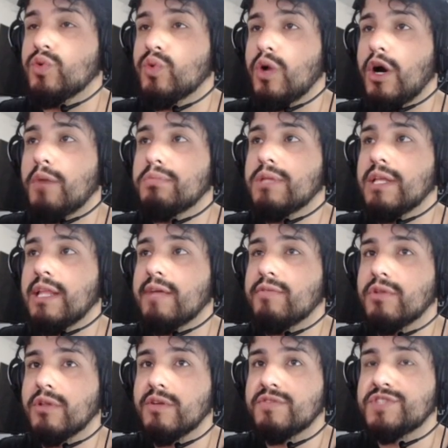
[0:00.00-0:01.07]
up the
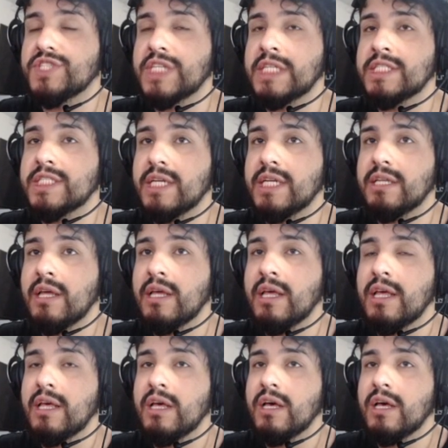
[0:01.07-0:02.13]
level of Shenshen.
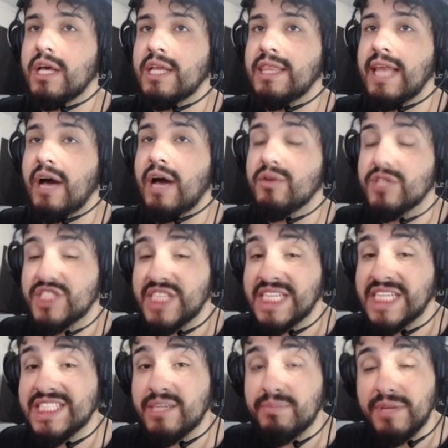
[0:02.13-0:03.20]
And now
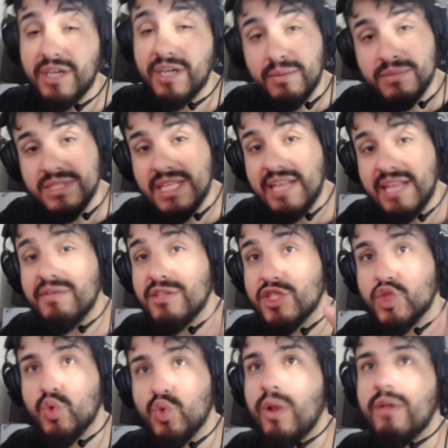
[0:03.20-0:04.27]
Shenshen becomes level
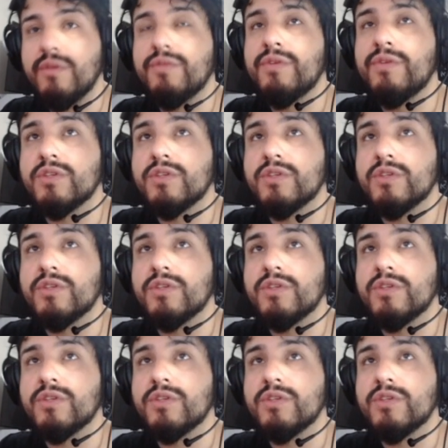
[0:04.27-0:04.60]
12.